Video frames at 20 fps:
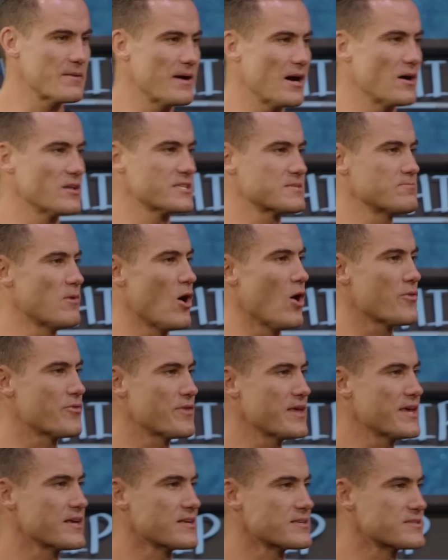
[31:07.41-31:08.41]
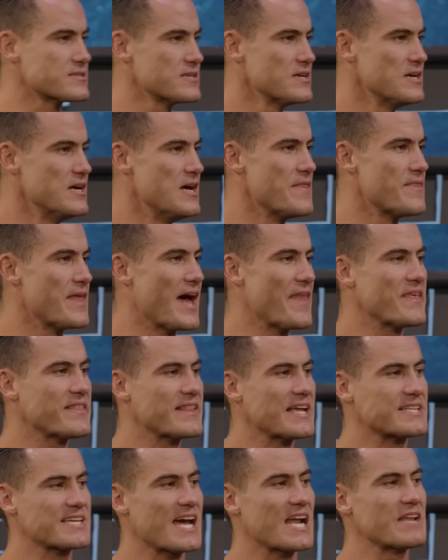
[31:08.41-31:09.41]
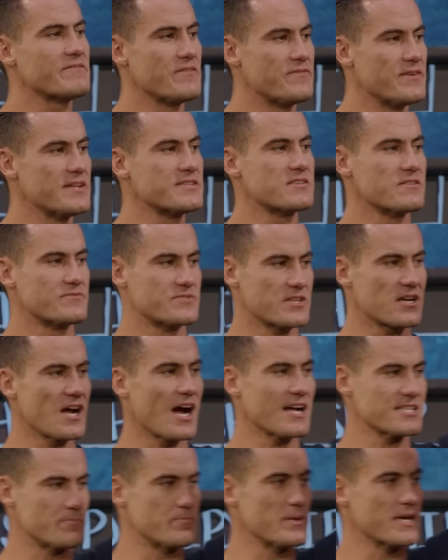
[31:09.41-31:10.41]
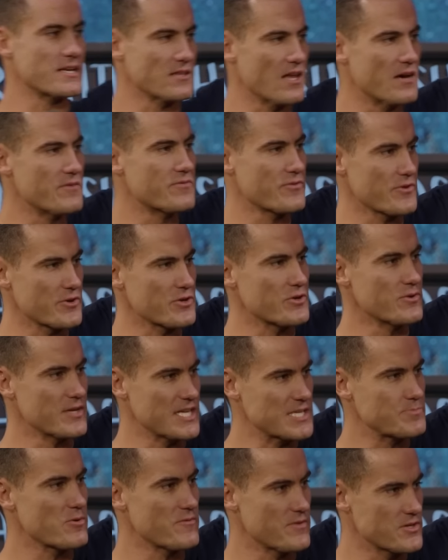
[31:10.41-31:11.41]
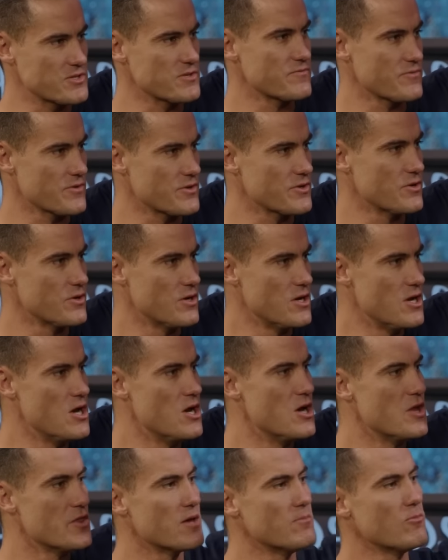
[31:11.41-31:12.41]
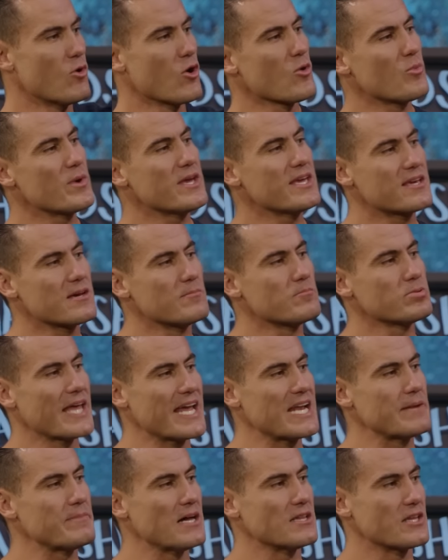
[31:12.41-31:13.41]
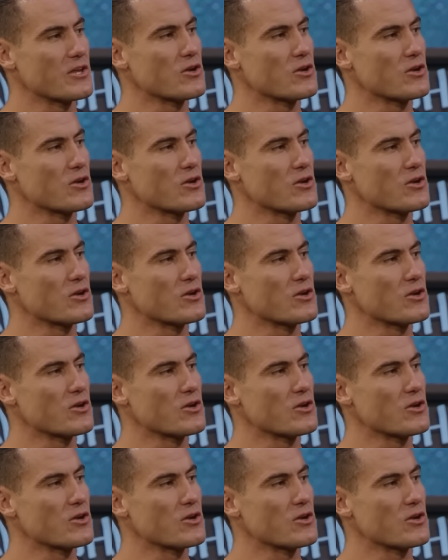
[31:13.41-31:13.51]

about small things, I think that's kind of offensive to God's big love for you and his provision for you. The more we complain about